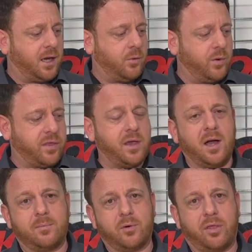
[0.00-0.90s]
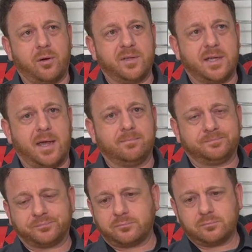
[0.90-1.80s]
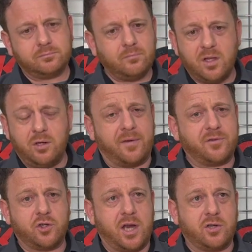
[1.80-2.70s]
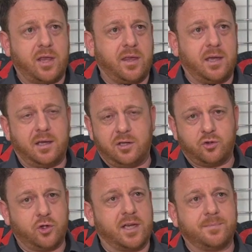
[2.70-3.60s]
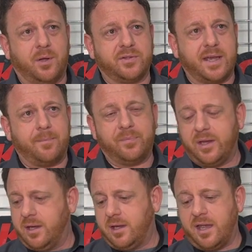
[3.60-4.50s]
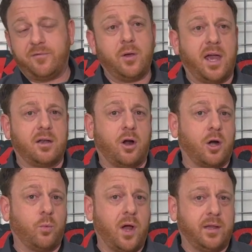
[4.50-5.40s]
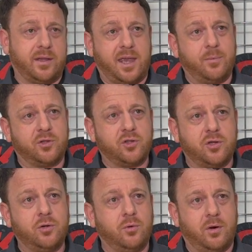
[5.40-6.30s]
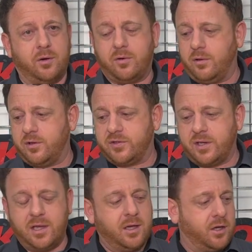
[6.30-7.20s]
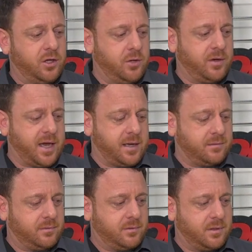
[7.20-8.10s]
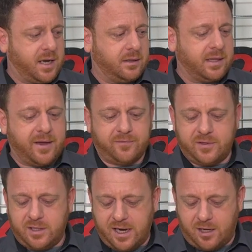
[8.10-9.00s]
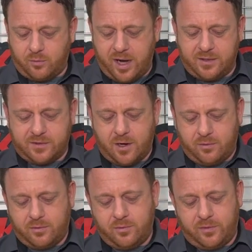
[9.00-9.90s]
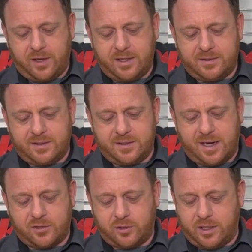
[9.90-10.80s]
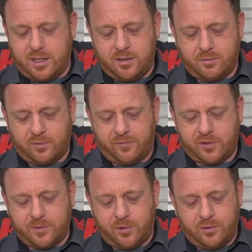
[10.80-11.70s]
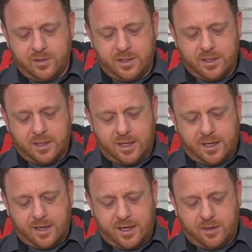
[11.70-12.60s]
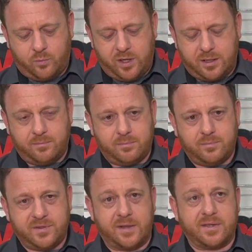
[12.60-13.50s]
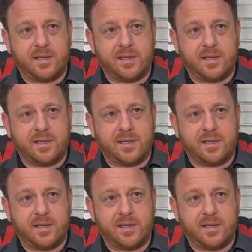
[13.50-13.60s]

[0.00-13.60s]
with the onboard thermostat. You don't have to change anything, it just bolts up. If you had an R1 that came with 2 oil coolers, you can get a left and a right. So cool thing is this is actually reversible, and we can set this